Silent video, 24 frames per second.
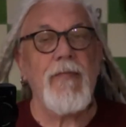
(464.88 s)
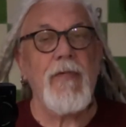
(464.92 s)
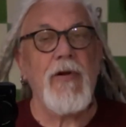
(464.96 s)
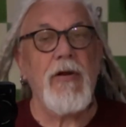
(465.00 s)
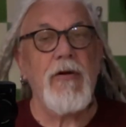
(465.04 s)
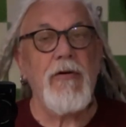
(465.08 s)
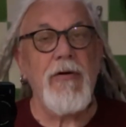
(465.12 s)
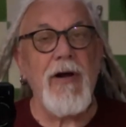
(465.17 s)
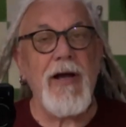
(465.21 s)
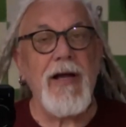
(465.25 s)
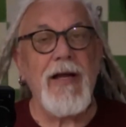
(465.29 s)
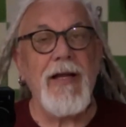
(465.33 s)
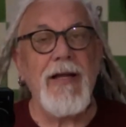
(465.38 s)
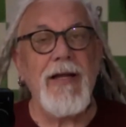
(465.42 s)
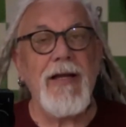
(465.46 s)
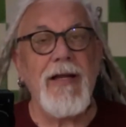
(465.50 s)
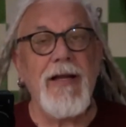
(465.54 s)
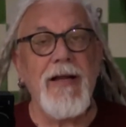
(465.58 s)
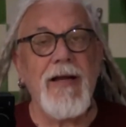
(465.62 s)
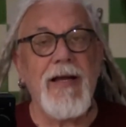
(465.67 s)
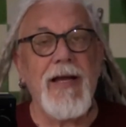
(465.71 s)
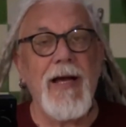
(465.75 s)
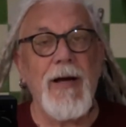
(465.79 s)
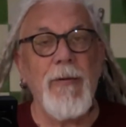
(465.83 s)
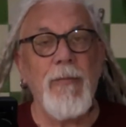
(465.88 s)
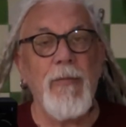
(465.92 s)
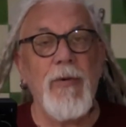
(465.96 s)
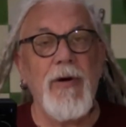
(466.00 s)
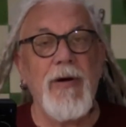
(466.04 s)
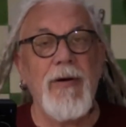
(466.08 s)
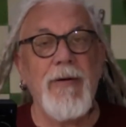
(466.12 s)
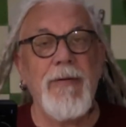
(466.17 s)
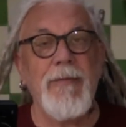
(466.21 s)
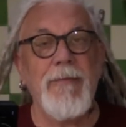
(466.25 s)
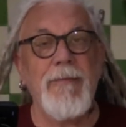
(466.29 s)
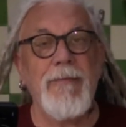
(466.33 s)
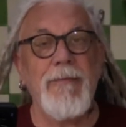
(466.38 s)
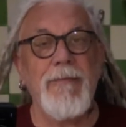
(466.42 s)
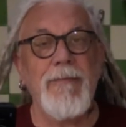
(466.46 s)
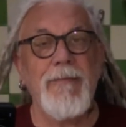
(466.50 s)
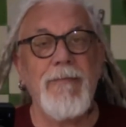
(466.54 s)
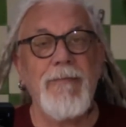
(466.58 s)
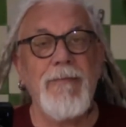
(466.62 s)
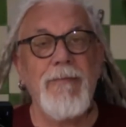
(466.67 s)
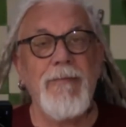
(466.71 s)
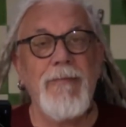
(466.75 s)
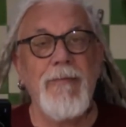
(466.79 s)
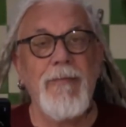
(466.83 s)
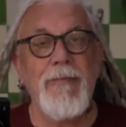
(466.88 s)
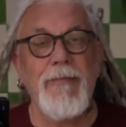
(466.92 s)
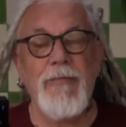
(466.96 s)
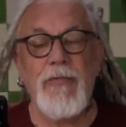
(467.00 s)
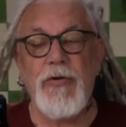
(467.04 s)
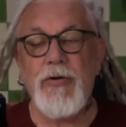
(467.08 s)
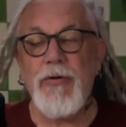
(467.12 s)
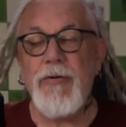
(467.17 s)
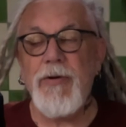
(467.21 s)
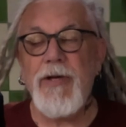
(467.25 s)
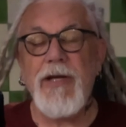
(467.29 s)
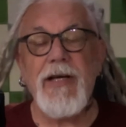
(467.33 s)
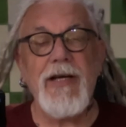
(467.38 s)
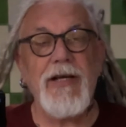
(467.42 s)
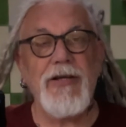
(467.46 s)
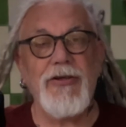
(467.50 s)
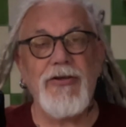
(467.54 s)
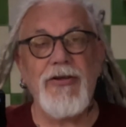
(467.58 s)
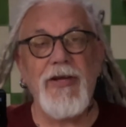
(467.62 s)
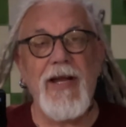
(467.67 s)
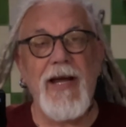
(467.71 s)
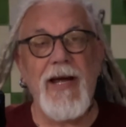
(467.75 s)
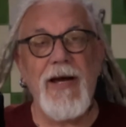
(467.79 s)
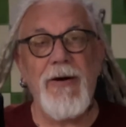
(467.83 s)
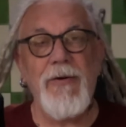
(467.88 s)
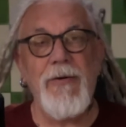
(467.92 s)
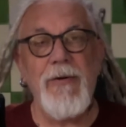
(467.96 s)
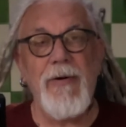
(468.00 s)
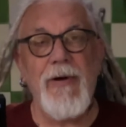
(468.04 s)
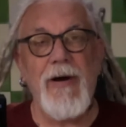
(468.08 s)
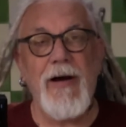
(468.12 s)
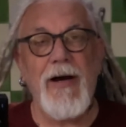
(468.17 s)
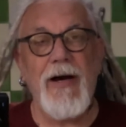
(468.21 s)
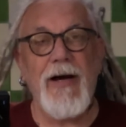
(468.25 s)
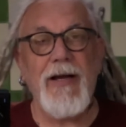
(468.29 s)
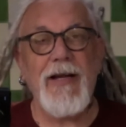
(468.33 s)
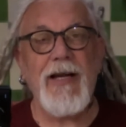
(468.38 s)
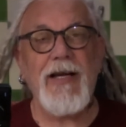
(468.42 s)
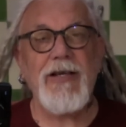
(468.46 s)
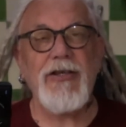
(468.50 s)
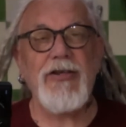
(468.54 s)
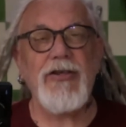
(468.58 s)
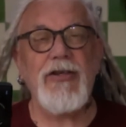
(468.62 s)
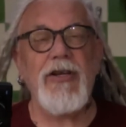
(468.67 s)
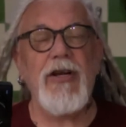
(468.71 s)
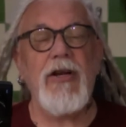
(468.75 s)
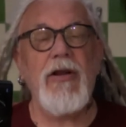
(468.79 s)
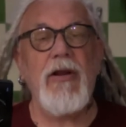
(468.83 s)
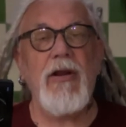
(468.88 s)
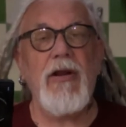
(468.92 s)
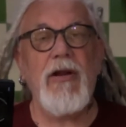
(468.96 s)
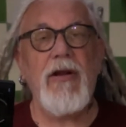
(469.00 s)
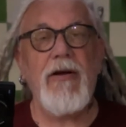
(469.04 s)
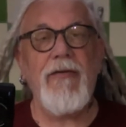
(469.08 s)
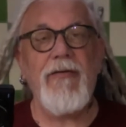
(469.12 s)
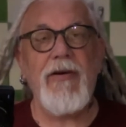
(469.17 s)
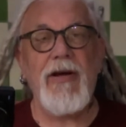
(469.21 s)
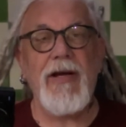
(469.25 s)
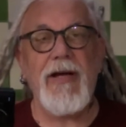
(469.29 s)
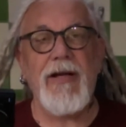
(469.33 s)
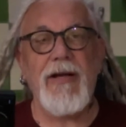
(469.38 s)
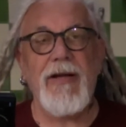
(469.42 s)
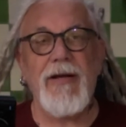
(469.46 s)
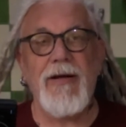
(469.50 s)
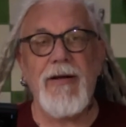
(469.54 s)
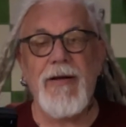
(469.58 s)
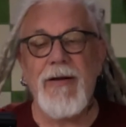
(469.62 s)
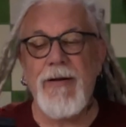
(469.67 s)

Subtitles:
Cracking little camera. 2 years now, and I still love it.